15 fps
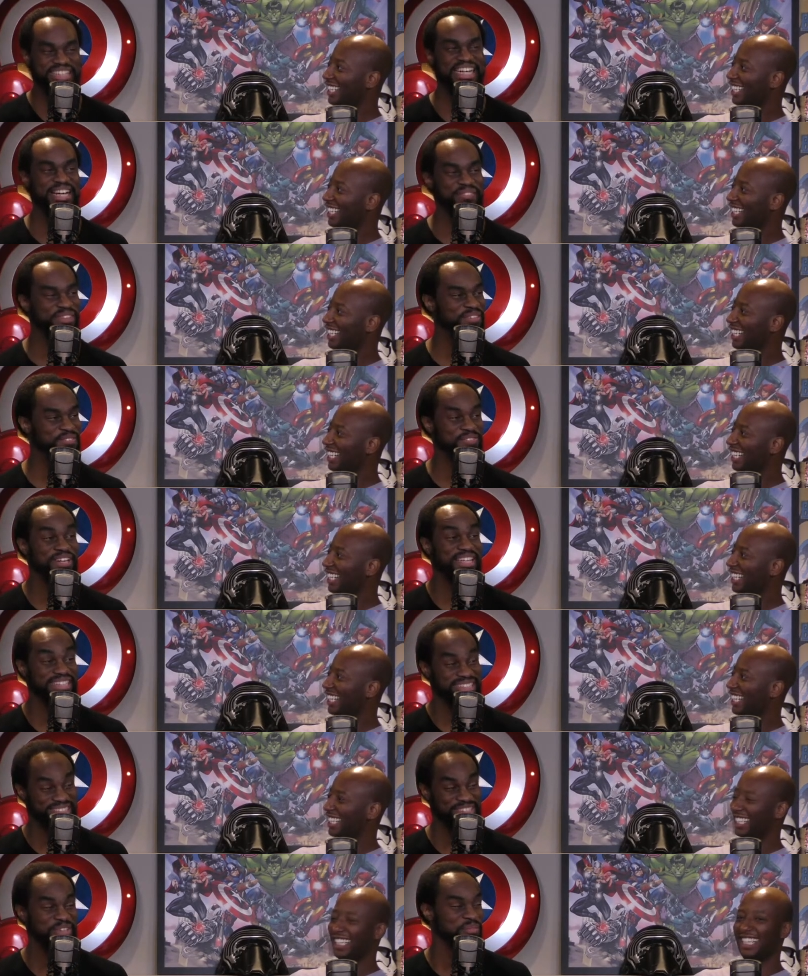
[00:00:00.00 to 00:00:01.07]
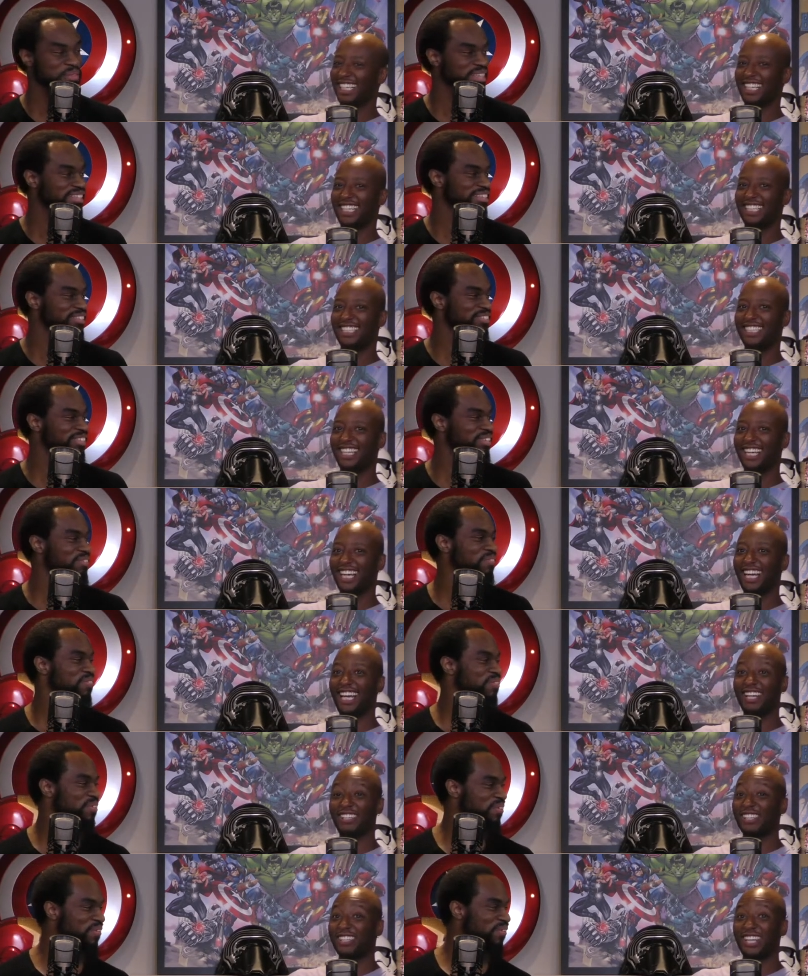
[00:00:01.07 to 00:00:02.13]
Speaker 1: time that fucking snowman showed up.
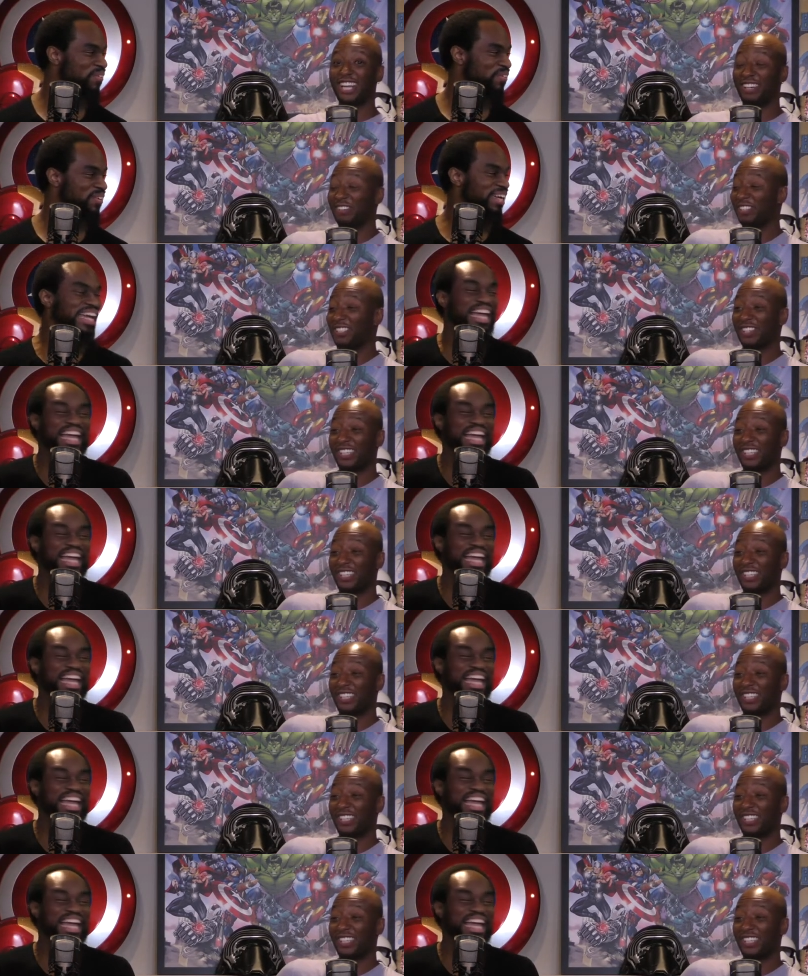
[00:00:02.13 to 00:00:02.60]
It, it was